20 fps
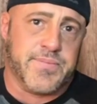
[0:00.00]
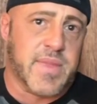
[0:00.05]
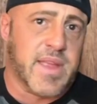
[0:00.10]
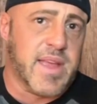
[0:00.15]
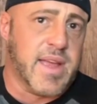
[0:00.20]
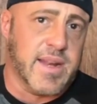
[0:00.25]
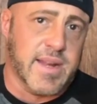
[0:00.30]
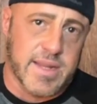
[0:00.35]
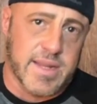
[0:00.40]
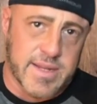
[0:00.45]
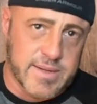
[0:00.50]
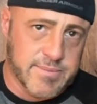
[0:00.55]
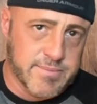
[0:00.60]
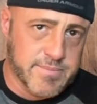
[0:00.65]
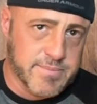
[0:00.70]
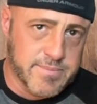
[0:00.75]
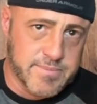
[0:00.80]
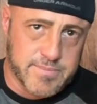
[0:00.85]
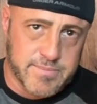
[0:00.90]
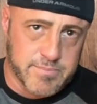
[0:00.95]
any
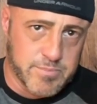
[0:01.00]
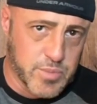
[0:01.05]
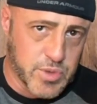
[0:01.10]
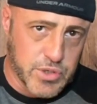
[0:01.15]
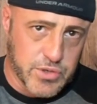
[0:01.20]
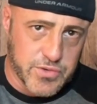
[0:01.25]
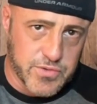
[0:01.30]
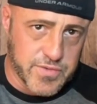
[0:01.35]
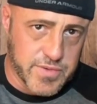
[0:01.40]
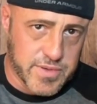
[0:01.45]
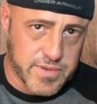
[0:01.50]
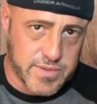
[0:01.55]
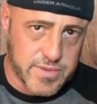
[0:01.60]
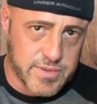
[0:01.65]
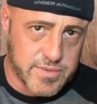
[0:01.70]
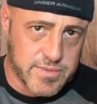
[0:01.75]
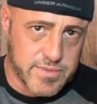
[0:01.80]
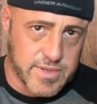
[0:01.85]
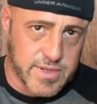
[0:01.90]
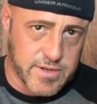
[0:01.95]
move
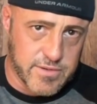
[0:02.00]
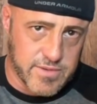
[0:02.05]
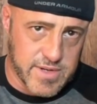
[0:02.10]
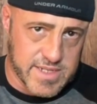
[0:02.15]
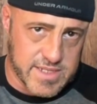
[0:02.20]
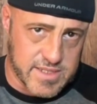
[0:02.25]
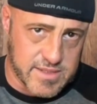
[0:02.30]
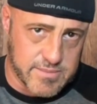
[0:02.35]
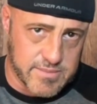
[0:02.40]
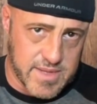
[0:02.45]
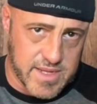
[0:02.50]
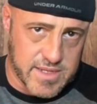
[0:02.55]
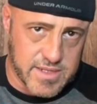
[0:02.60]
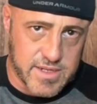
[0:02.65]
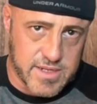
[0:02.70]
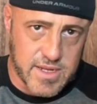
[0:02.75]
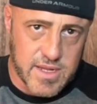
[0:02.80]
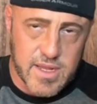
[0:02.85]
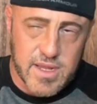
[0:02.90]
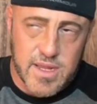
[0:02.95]
in a wrestling match,
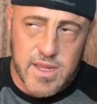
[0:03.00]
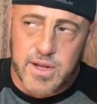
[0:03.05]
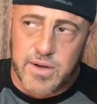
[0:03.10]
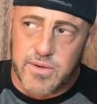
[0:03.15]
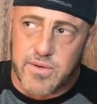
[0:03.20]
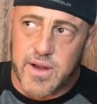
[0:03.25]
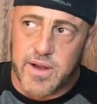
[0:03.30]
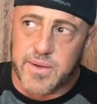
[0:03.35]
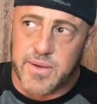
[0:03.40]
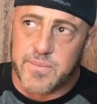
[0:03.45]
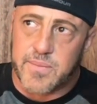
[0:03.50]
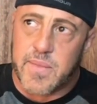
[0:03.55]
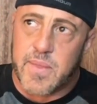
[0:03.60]
right?